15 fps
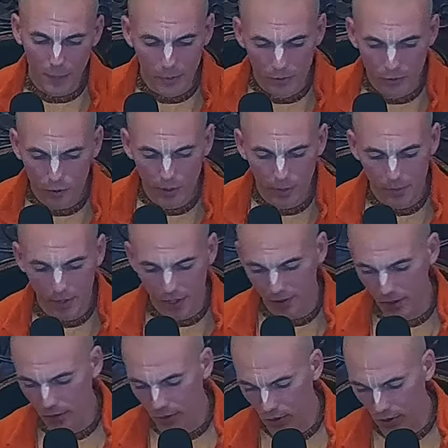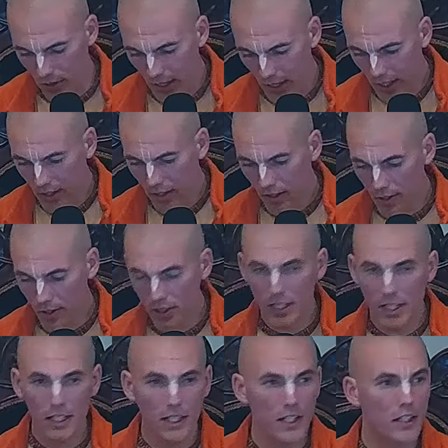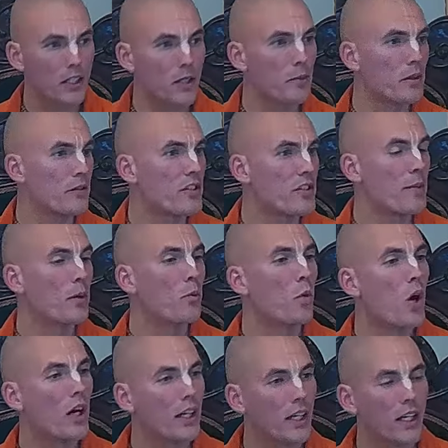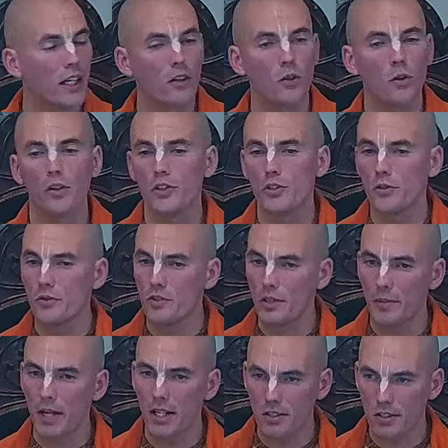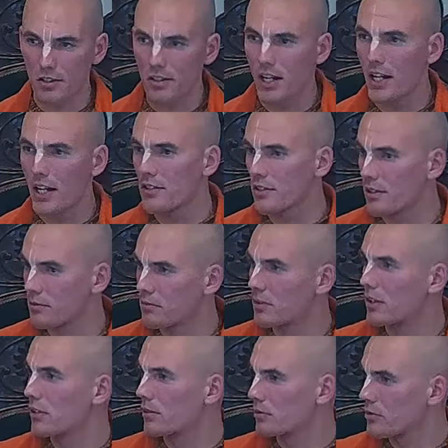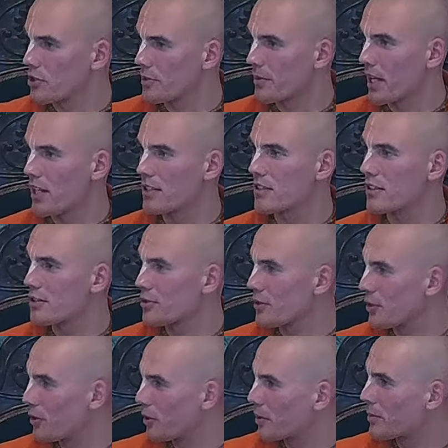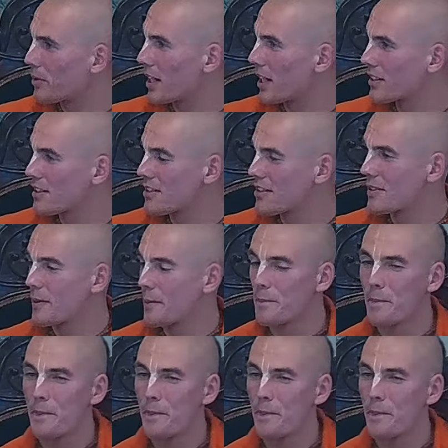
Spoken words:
But before the breakfast, we should also dedicate a little bit of time of walking or doing some exercise, some little gymnastics or yoga practice.